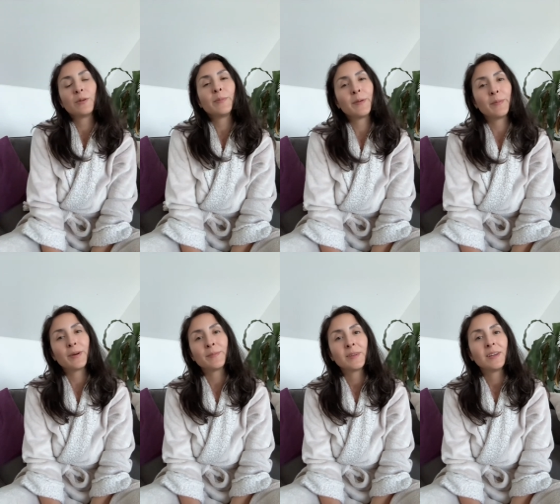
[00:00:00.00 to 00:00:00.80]

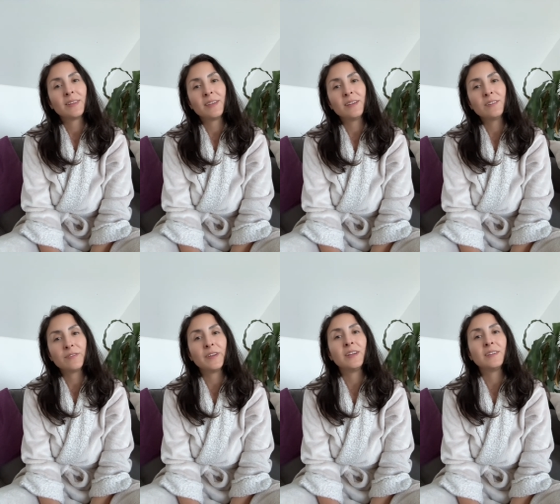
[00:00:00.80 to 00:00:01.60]
Remember, these
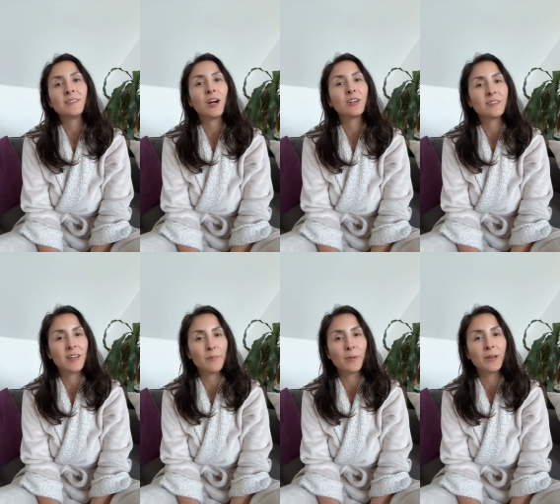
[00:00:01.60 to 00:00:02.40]
fees are
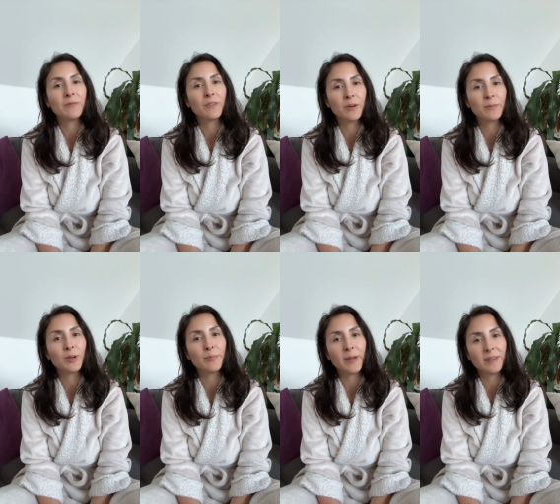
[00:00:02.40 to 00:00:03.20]
separate from your
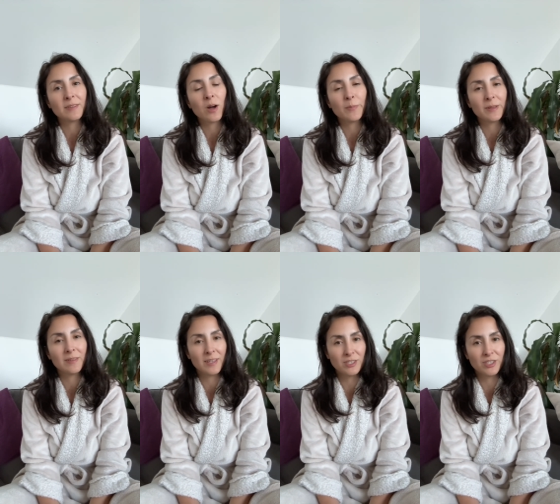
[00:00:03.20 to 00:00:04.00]
base
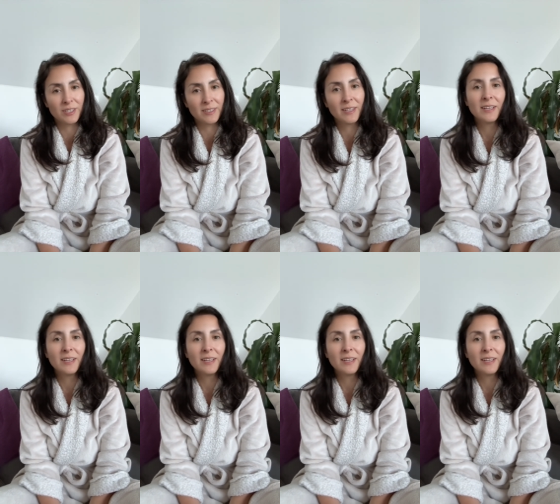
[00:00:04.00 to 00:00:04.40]
compensation.